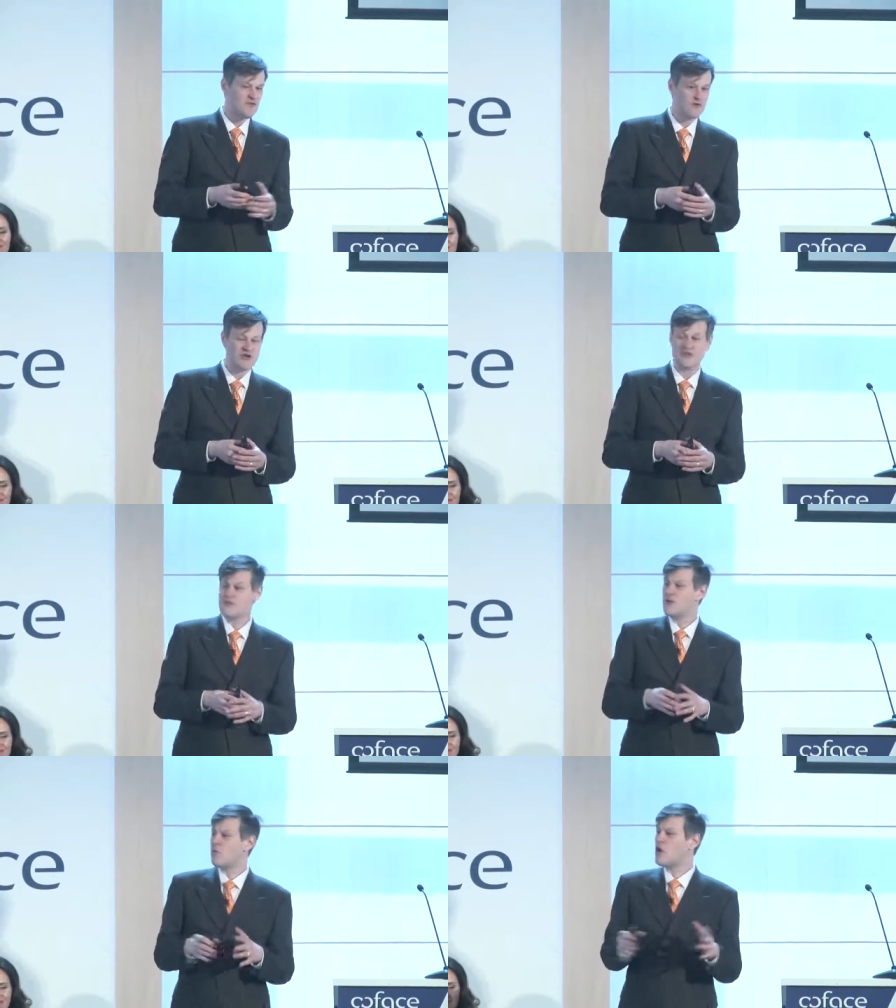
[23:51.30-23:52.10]
under which
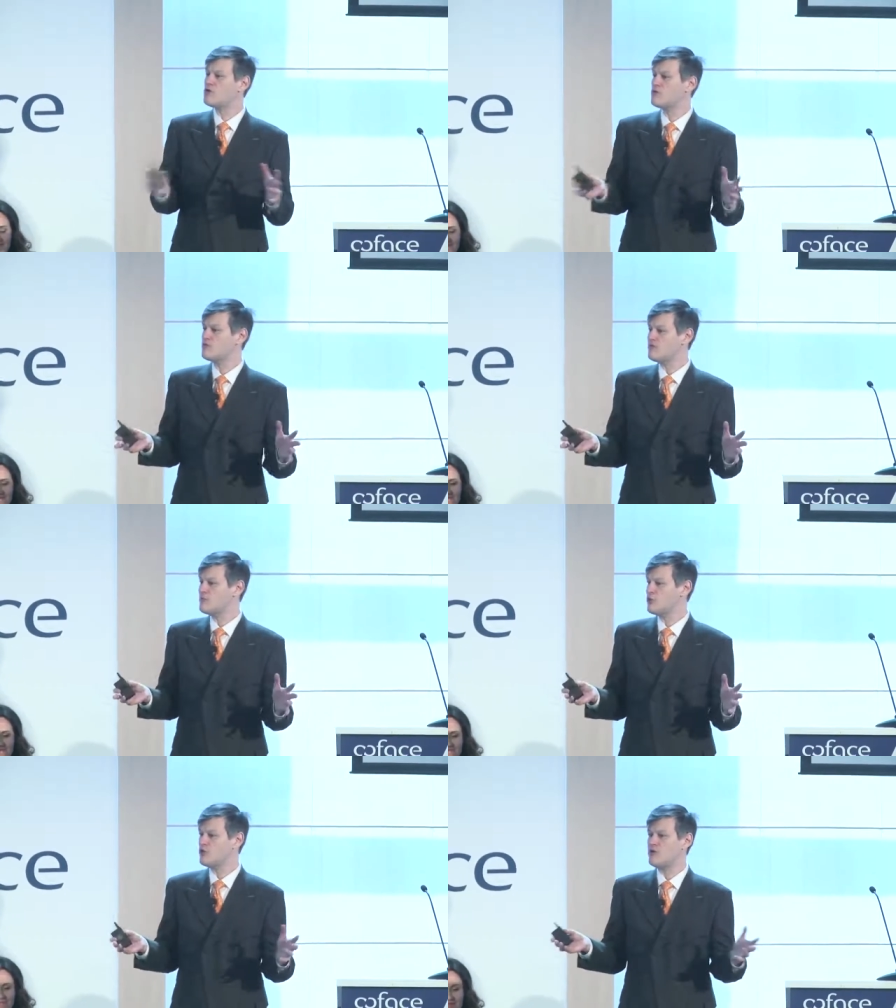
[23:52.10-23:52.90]
it's not worth
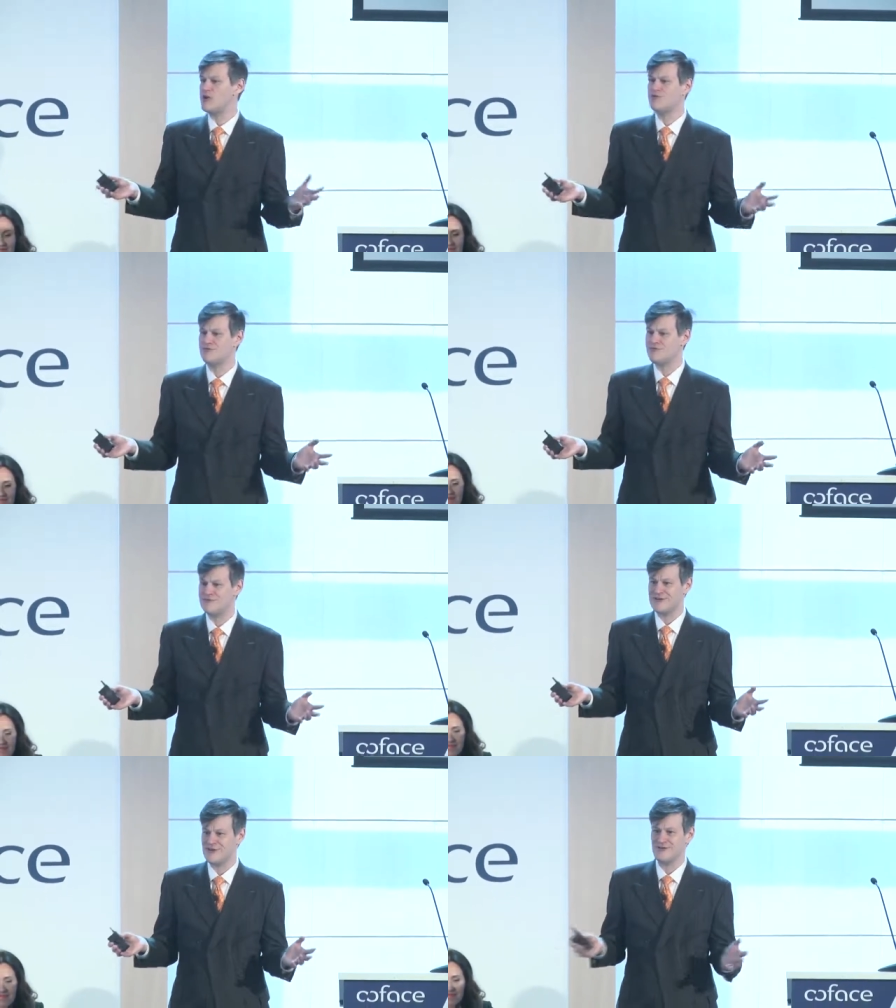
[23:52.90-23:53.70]
going into,
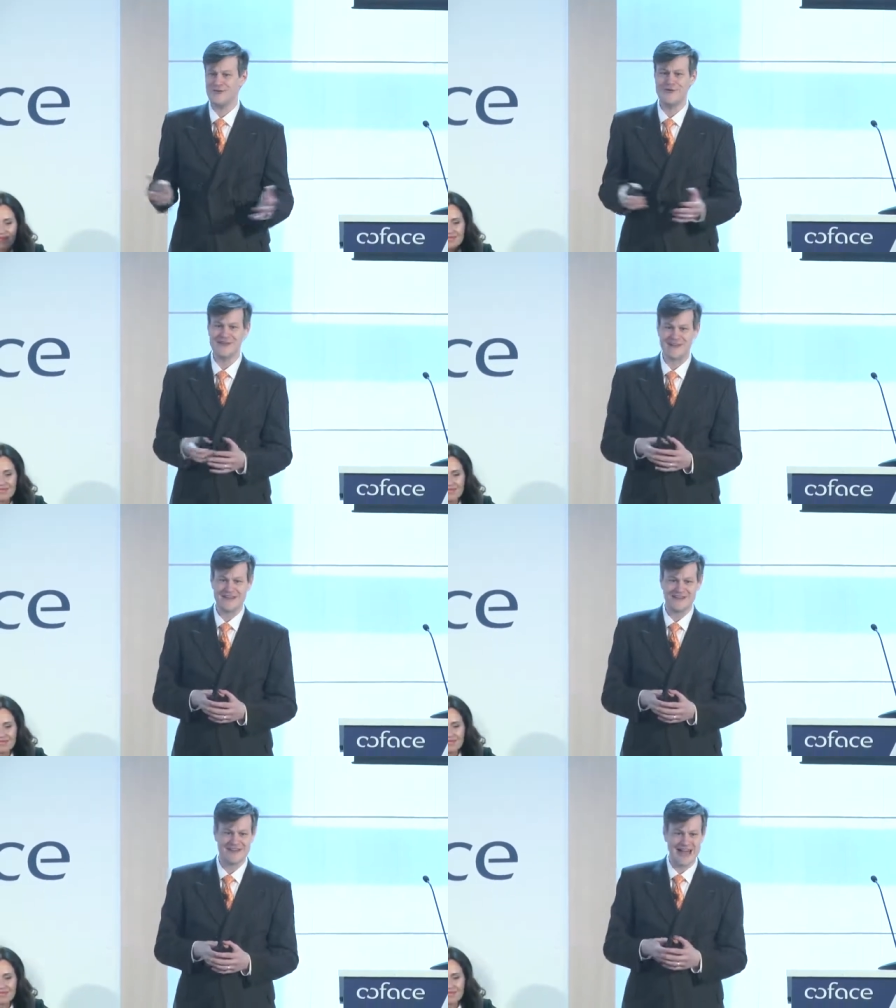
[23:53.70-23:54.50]
into using it,
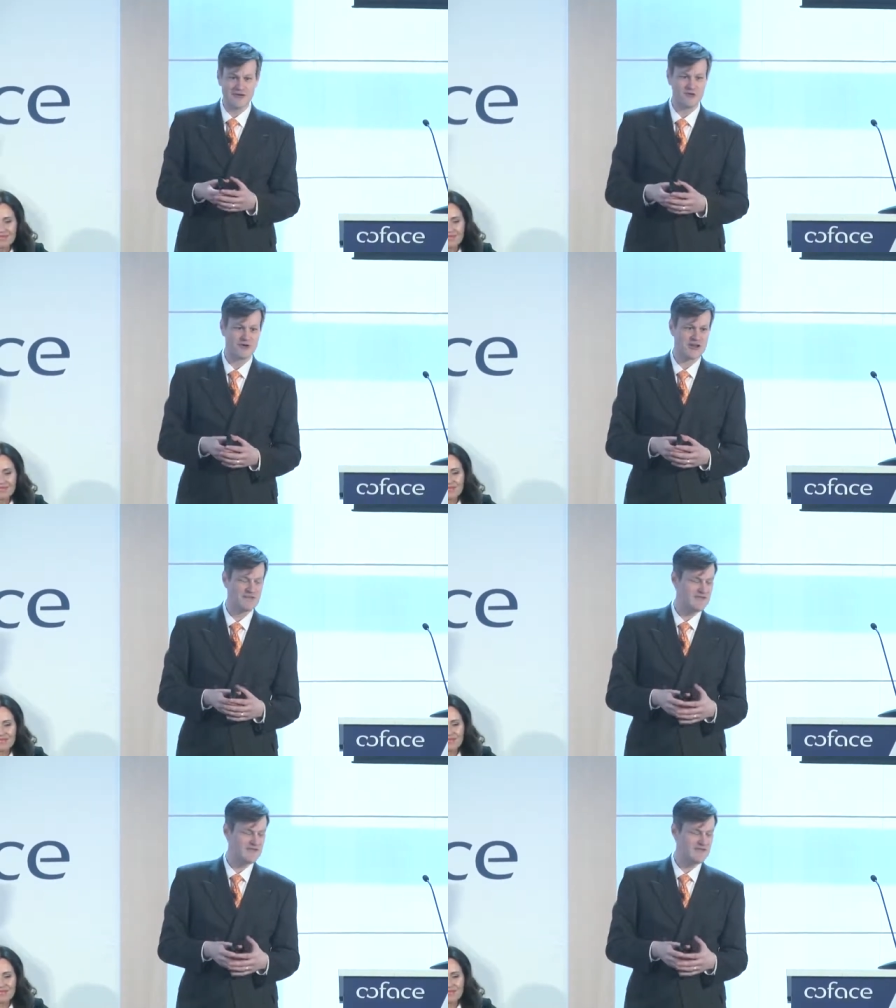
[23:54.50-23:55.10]
the added work.